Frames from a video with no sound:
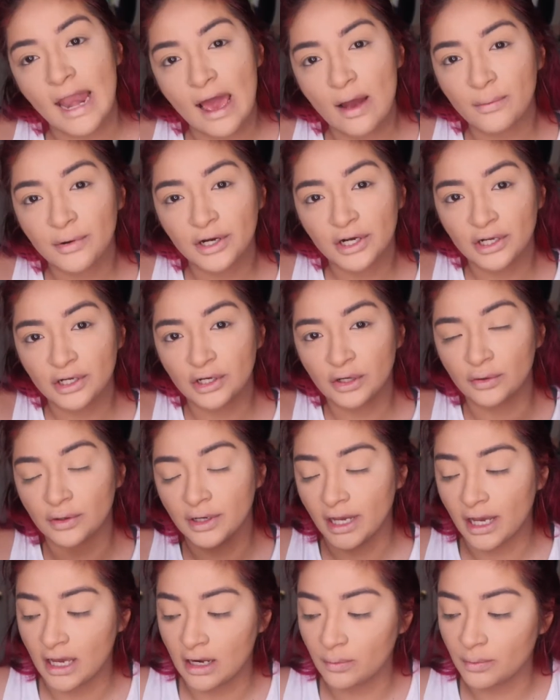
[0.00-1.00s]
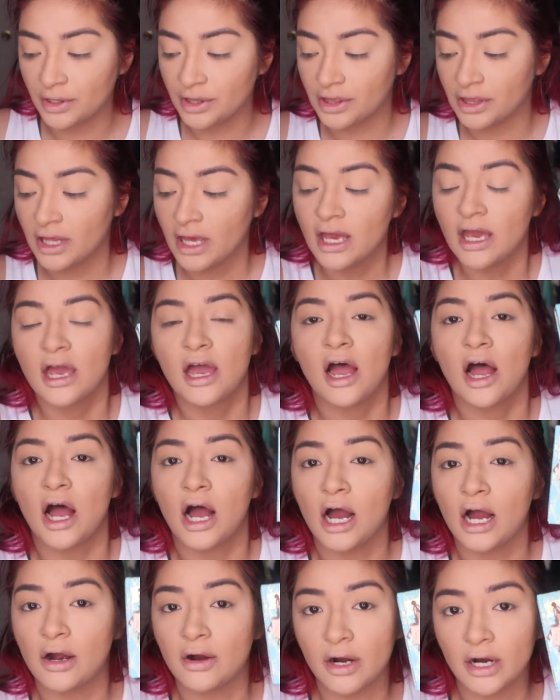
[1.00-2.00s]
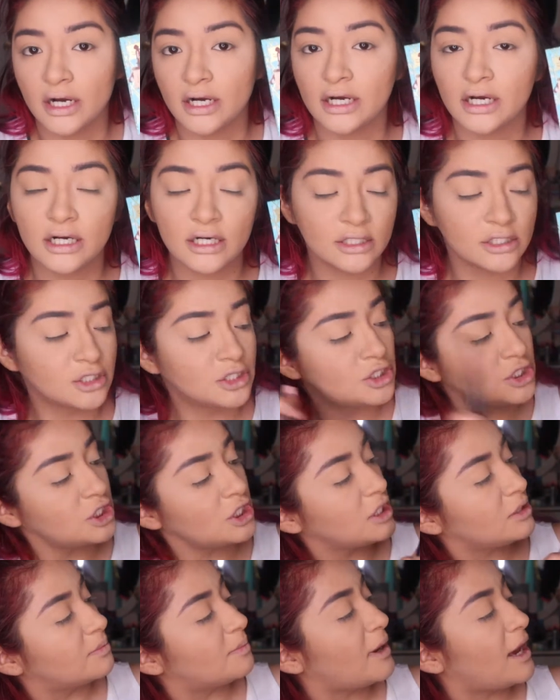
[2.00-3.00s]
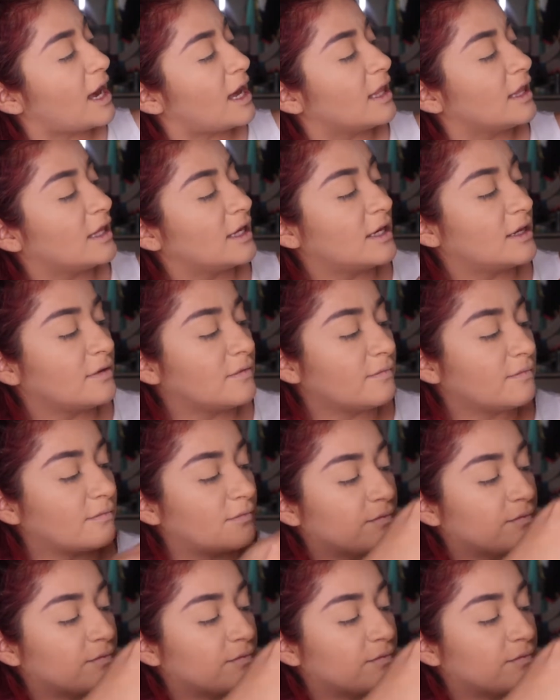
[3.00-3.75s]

Now we're gonna go ahead with our cheek palette